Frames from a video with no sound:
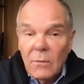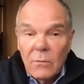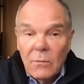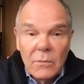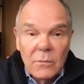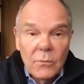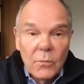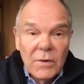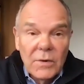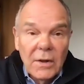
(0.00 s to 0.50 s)

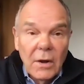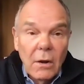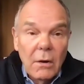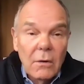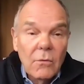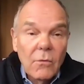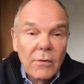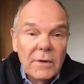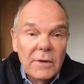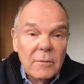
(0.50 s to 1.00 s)
We are
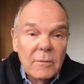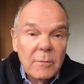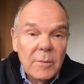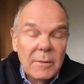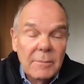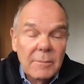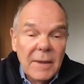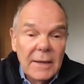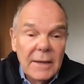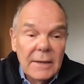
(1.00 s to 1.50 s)
going to
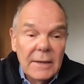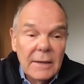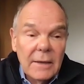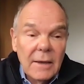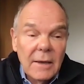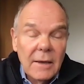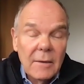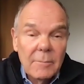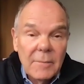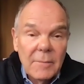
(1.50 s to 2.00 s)
be
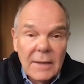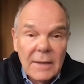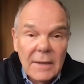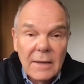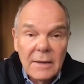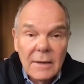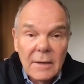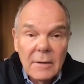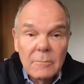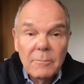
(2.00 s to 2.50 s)

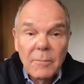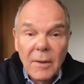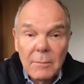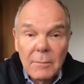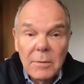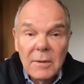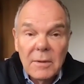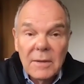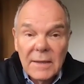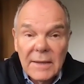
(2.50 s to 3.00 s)
making it
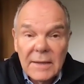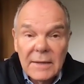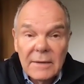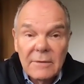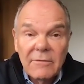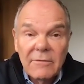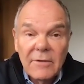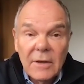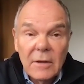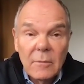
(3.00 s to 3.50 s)
publicly
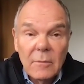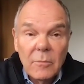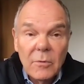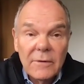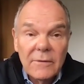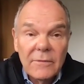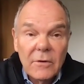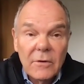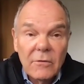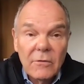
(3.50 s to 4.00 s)

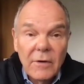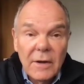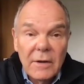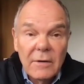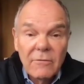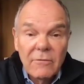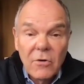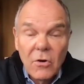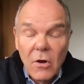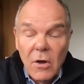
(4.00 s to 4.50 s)
available in the
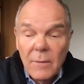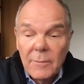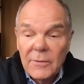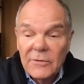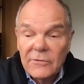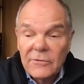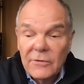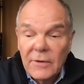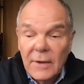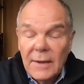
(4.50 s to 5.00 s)
Creative
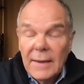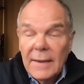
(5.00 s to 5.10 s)
Commons,